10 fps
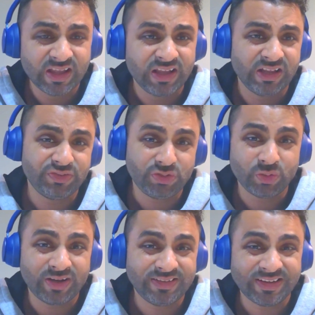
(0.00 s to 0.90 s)
is you
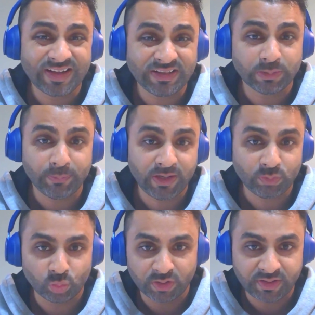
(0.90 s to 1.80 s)
underline the main
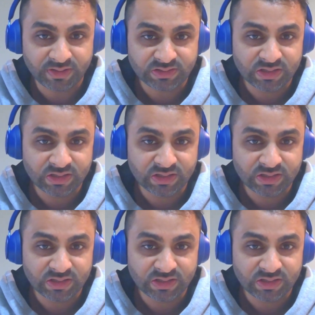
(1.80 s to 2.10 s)
words,